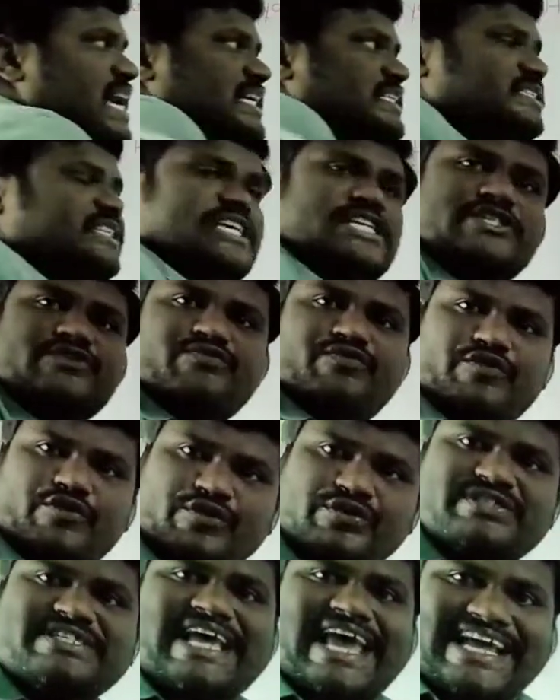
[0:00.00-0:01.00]
This
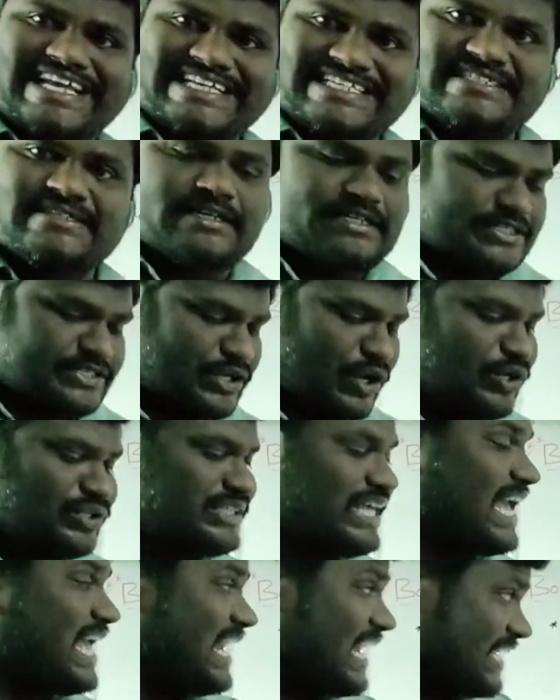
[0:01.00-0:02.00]
force exerts on the
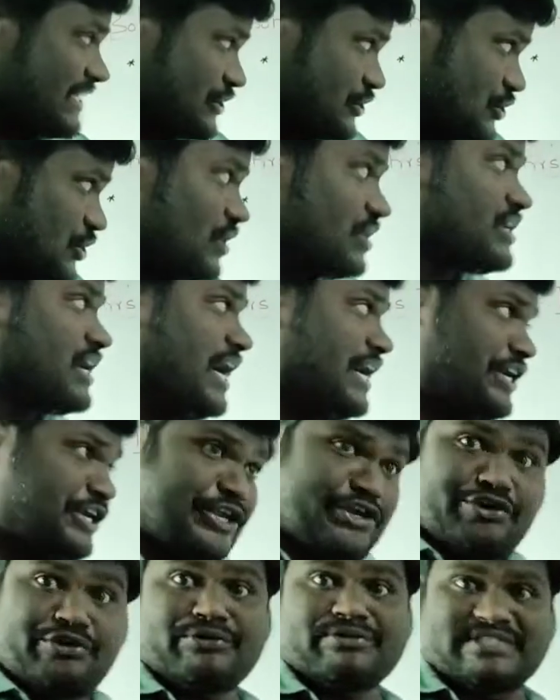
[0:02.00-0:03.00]
electron
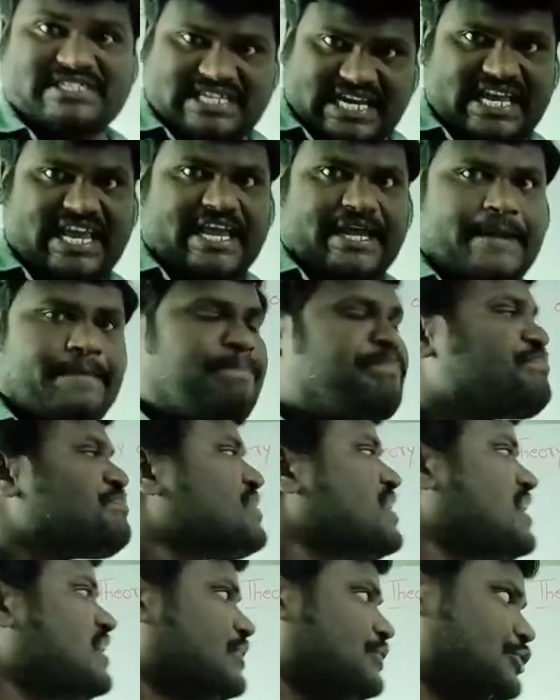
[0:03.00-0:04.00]
continuously.
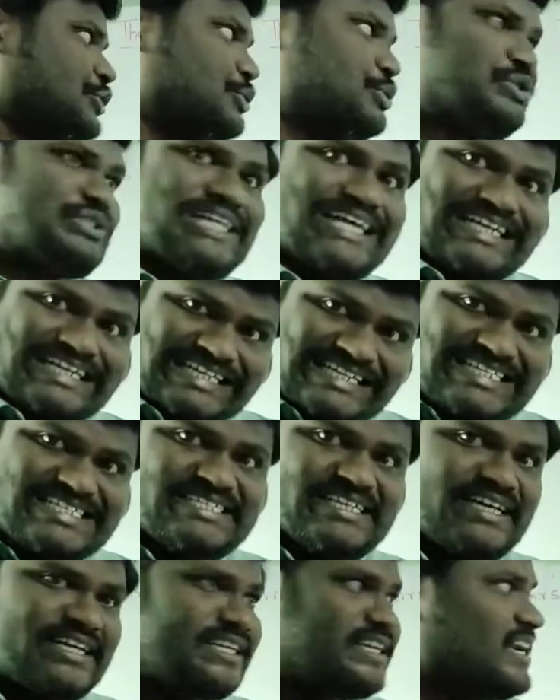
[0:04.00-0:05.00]
Due to that
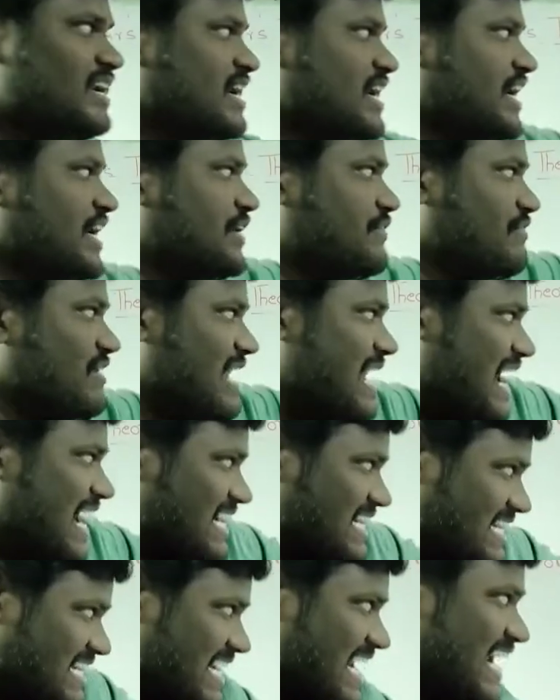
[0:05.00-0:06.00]
reason, it will
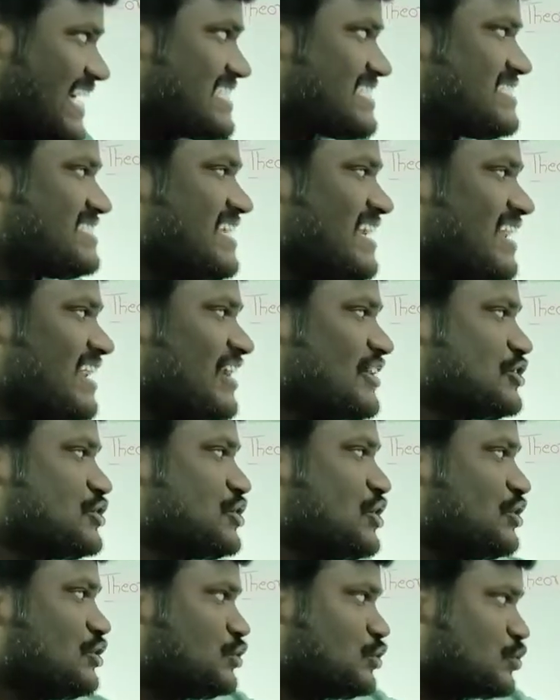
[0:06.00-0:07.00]
attract the
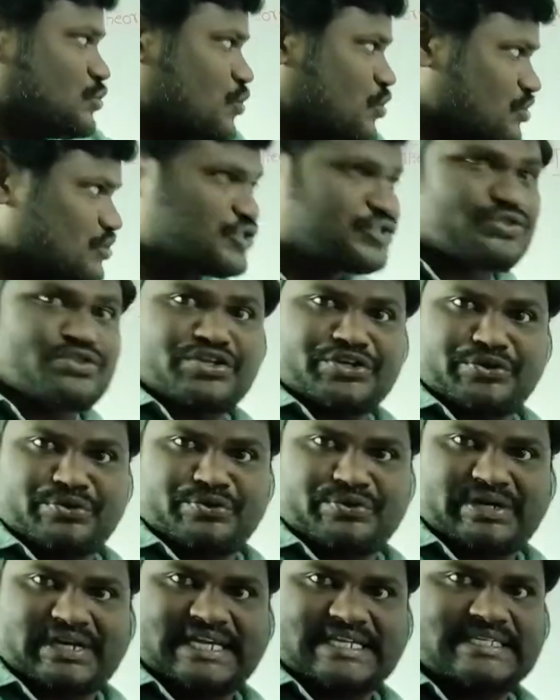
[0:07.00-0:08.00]
electron towards to the
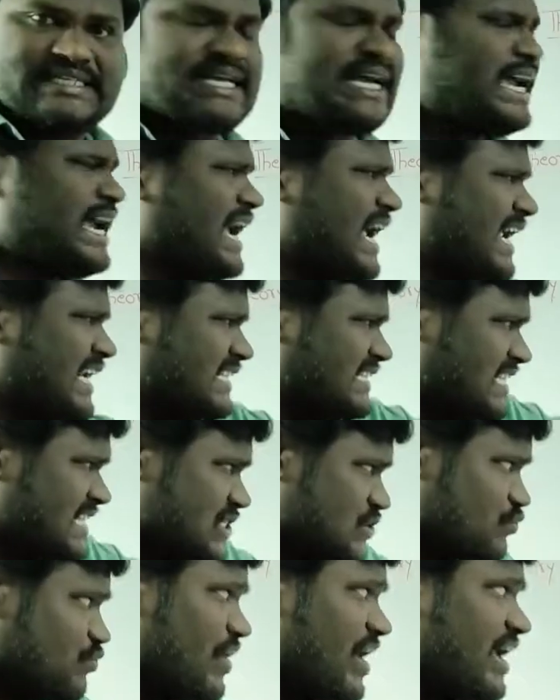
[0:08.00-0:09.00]
nucleus. In this
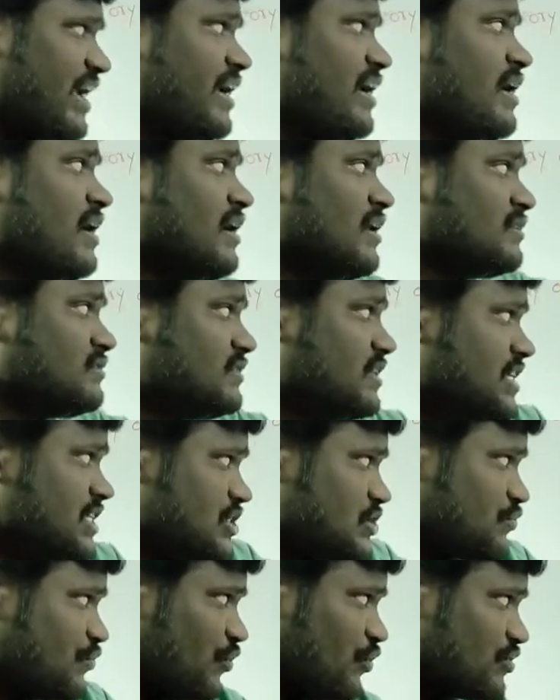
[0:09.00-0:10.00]
way, this
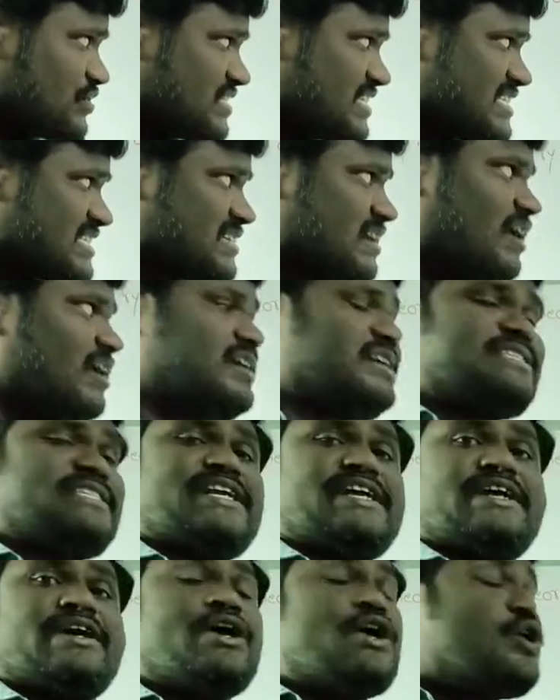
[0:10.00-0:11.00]
force is called as a
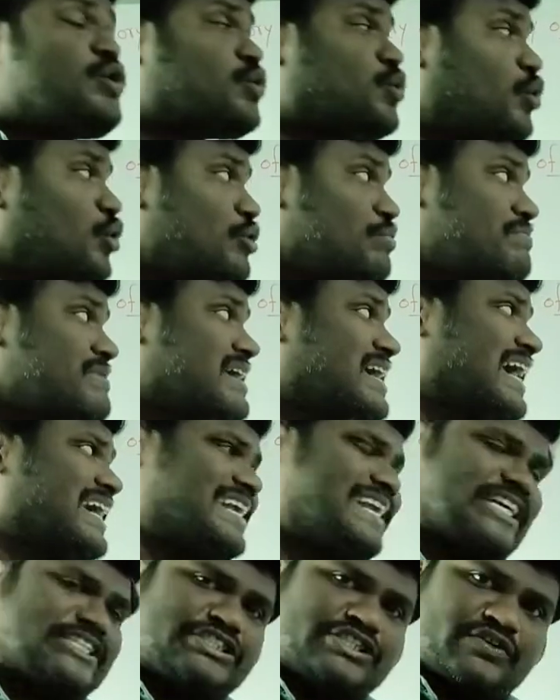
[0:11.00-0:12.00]
Coulombic
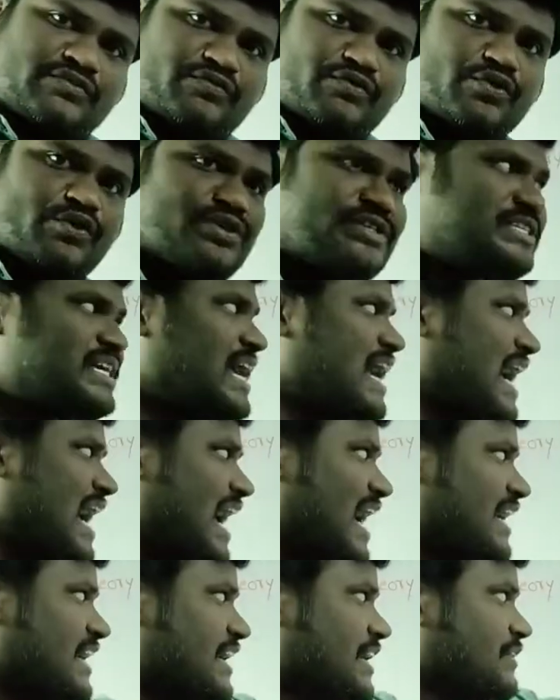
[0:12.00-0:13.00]
attraction force,
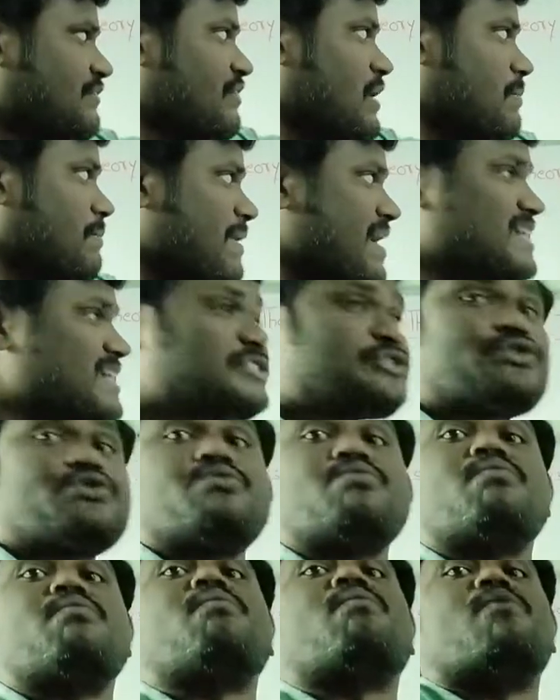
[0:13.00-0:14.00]
and it will makes to
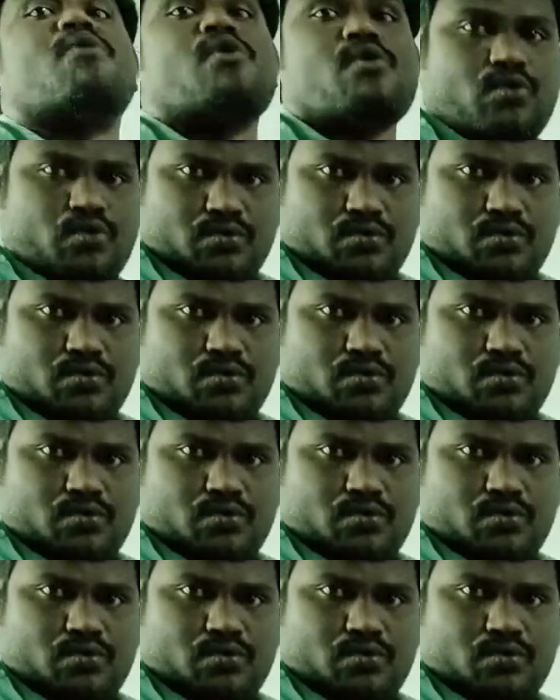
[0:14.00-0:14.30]
move.